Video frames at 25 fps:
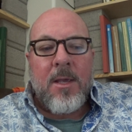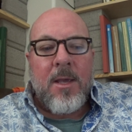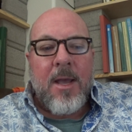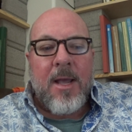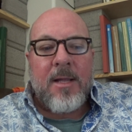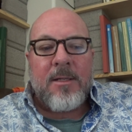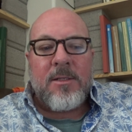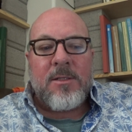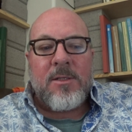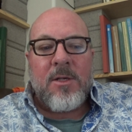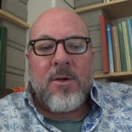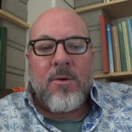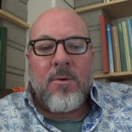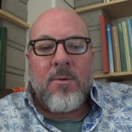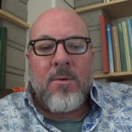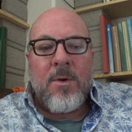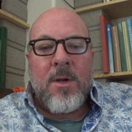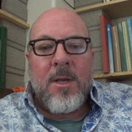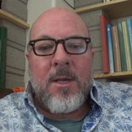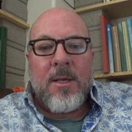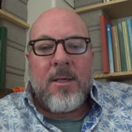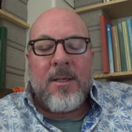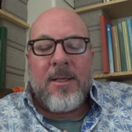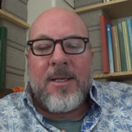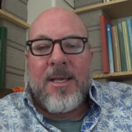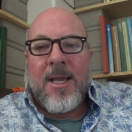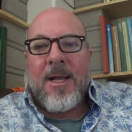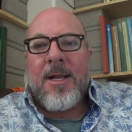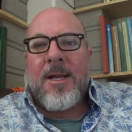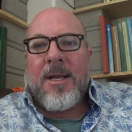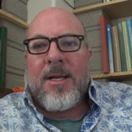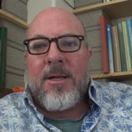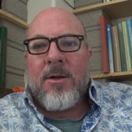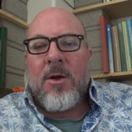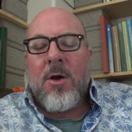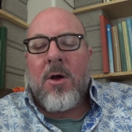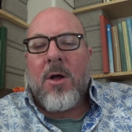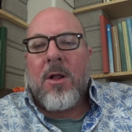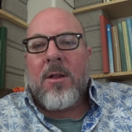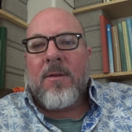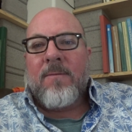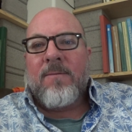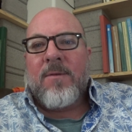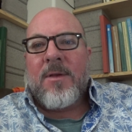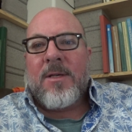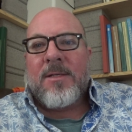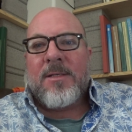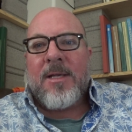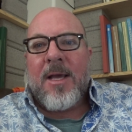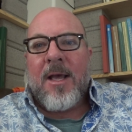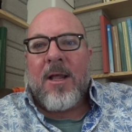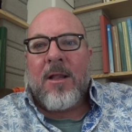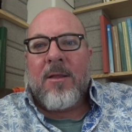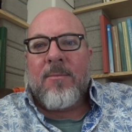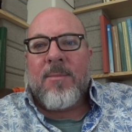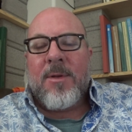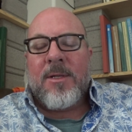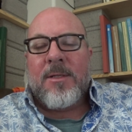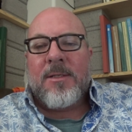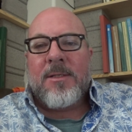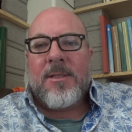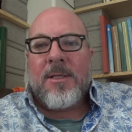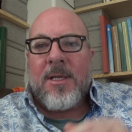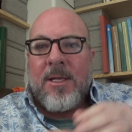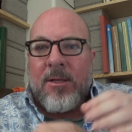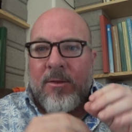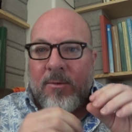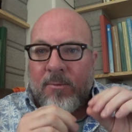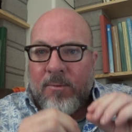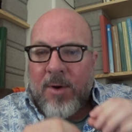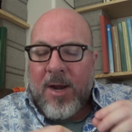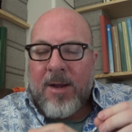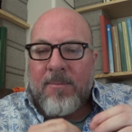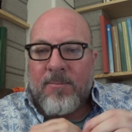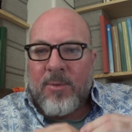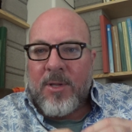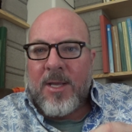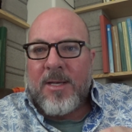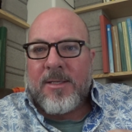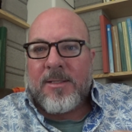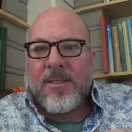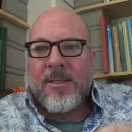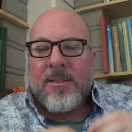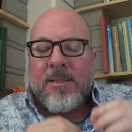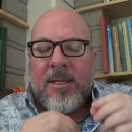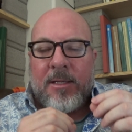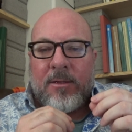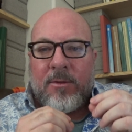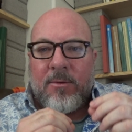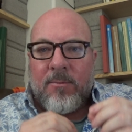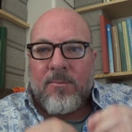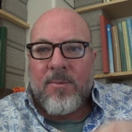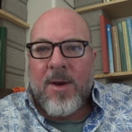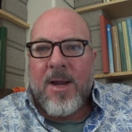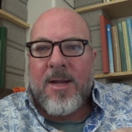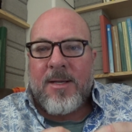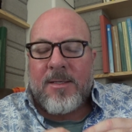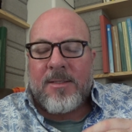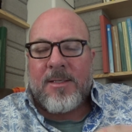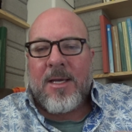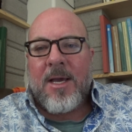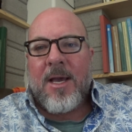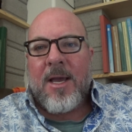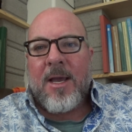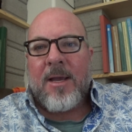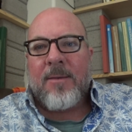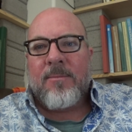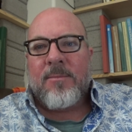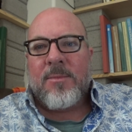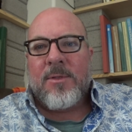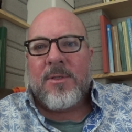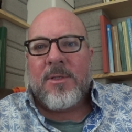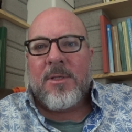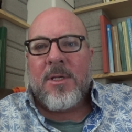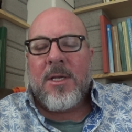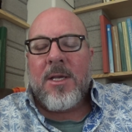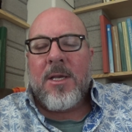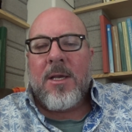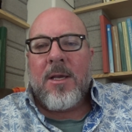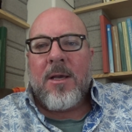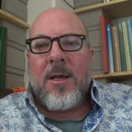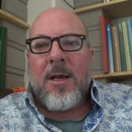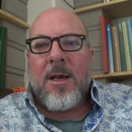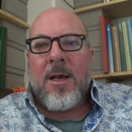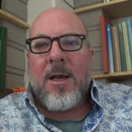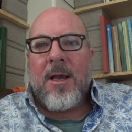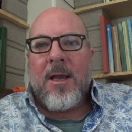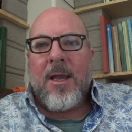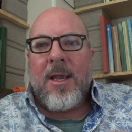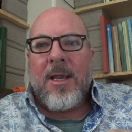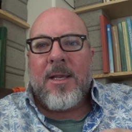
And so getting all of these elements in the right places at the right times uh,